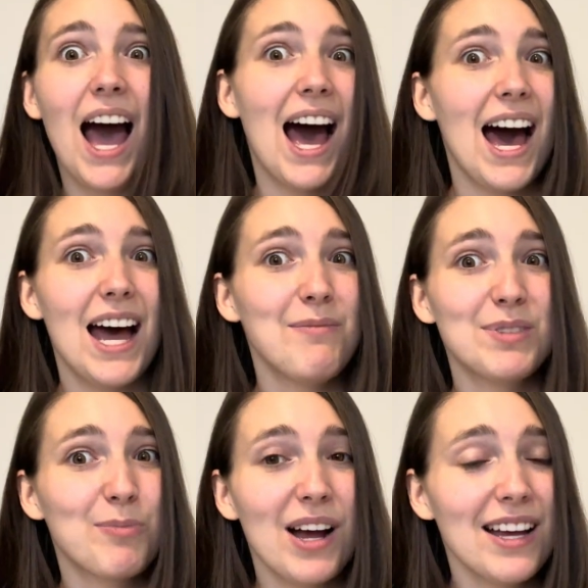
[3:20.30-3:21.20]
I'm
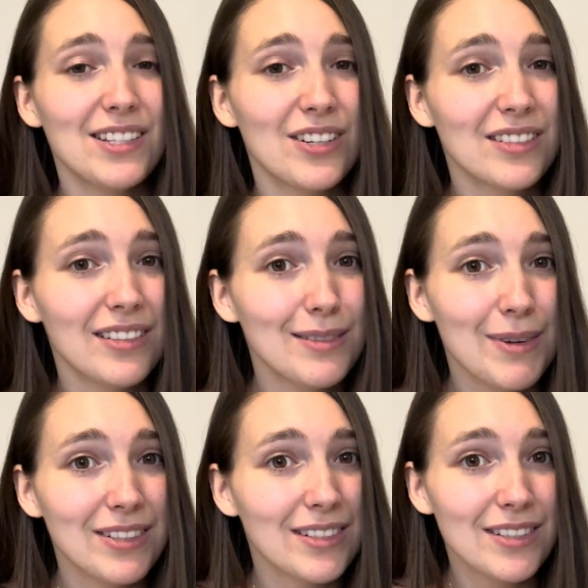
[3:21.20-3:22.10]
surprised just as
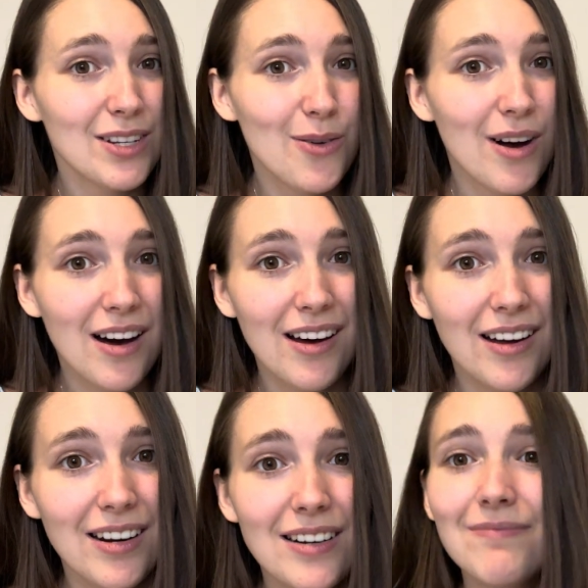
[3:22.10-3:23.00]
much as you
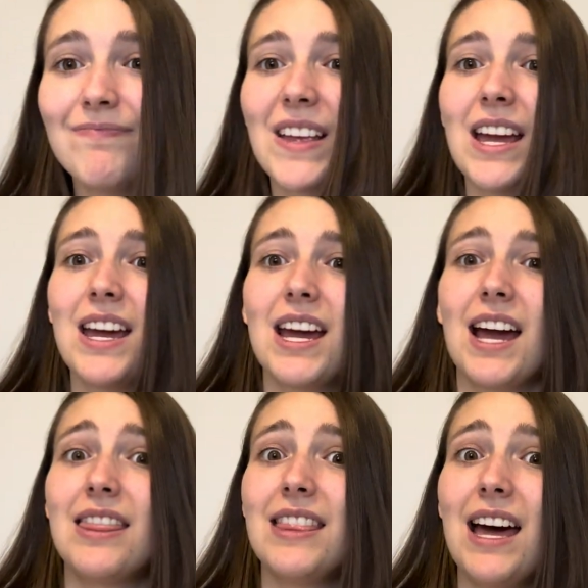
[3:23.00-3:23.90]
are.
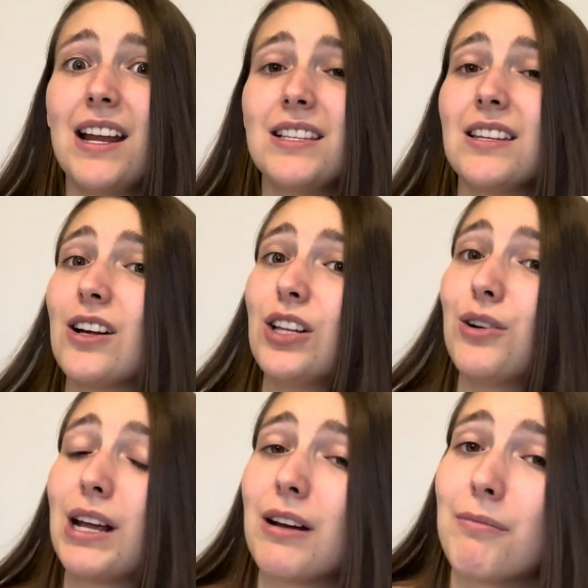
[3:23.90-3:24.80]
And that is
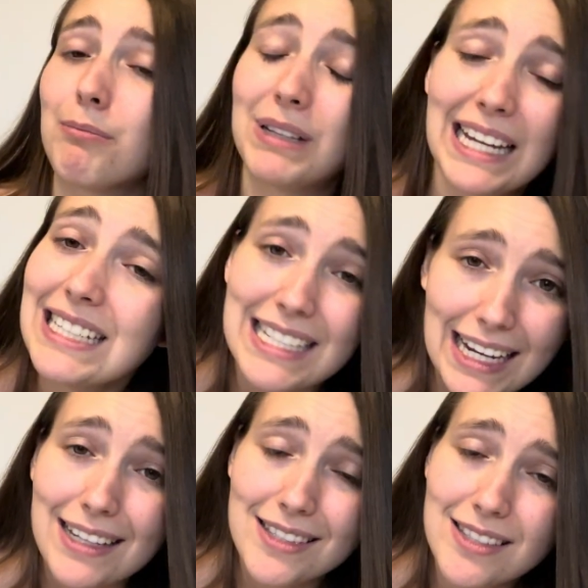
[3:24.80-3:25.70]
including plane
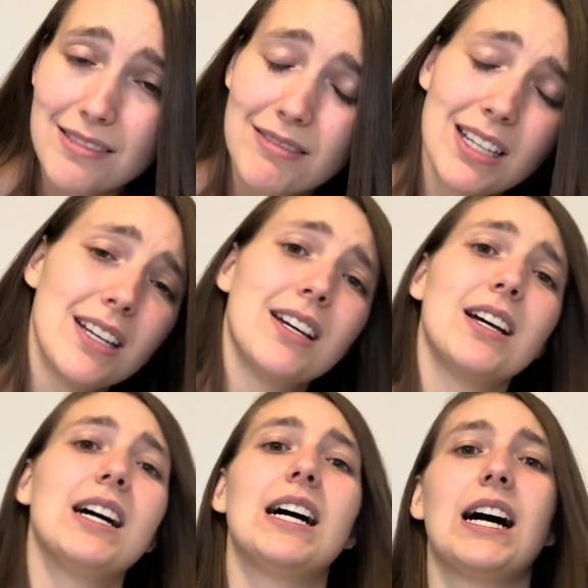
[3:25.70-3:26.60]
tickets.
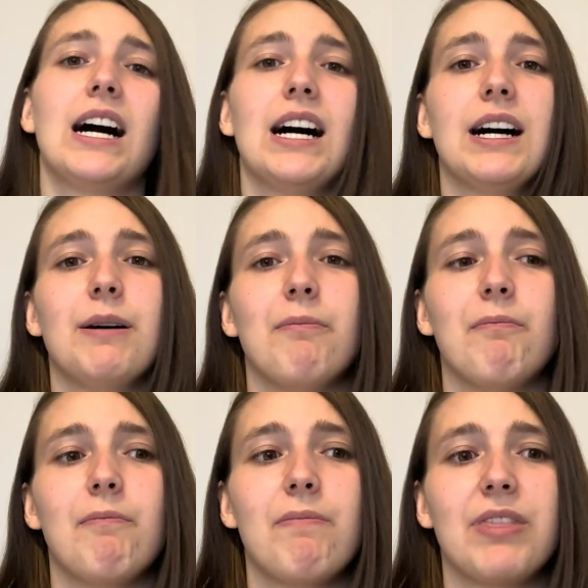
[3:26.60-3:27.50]

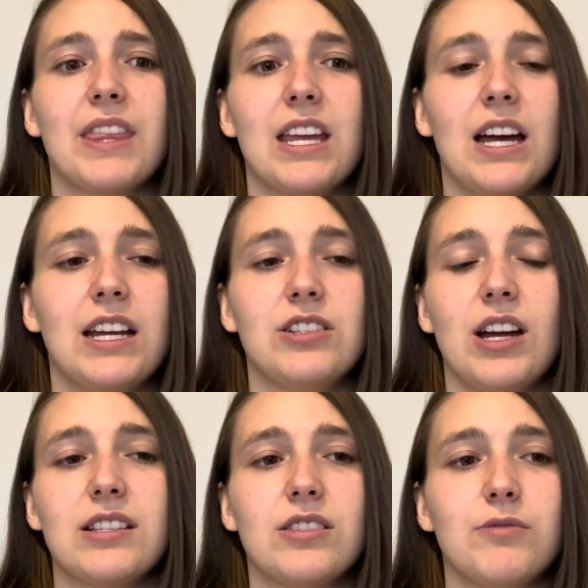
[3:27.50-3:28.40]
I
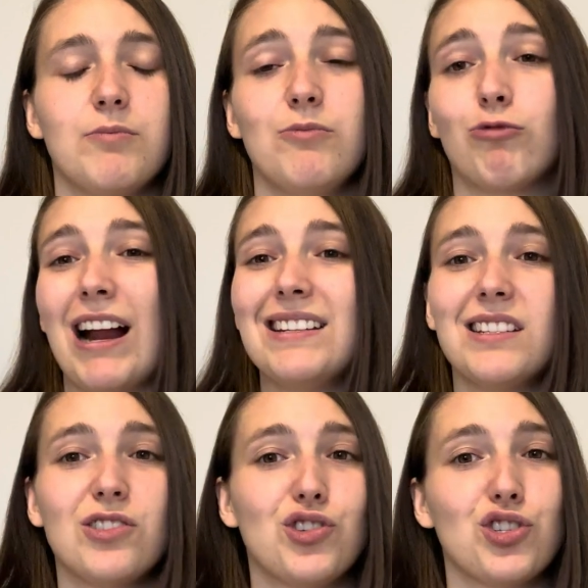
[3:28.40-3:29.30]
guess rent
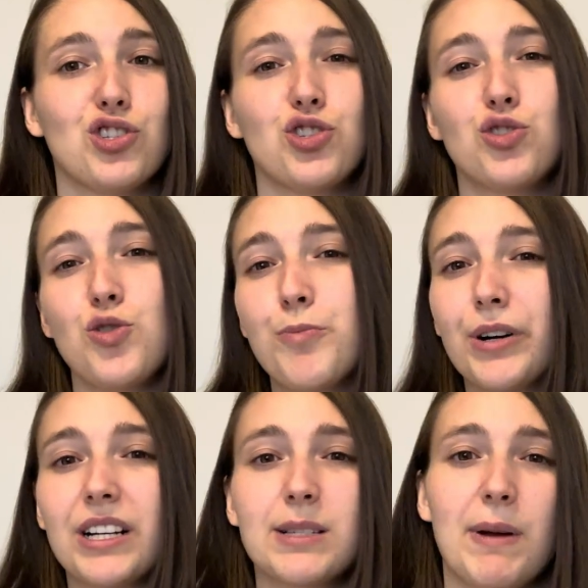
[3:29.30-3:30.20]
is just super
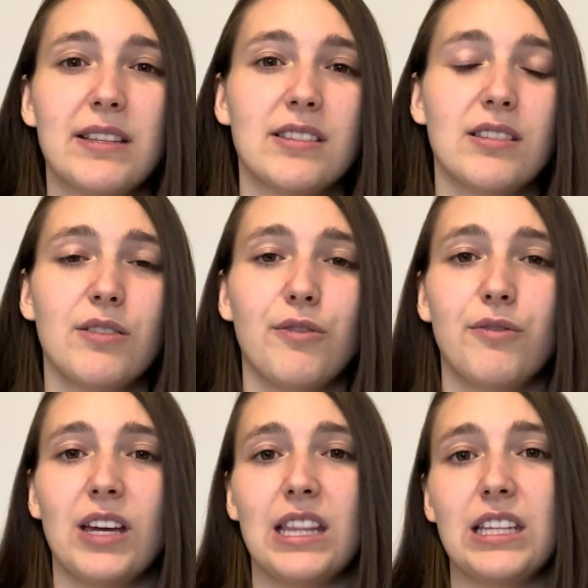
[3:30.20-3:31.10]
expensive
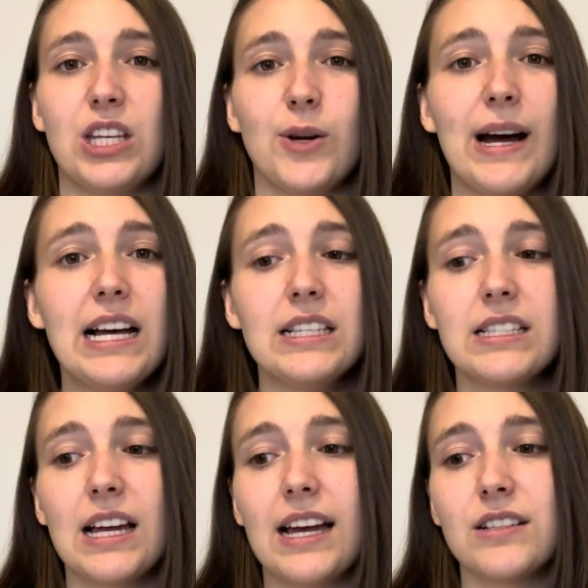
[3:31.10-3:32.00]
in the
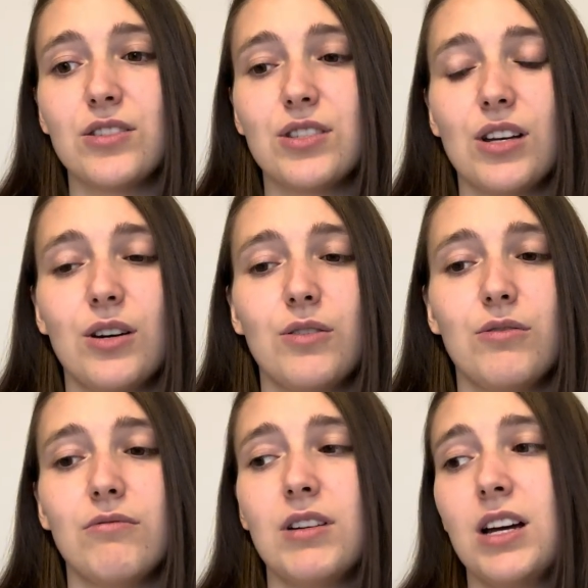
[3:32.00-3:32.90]
US, and so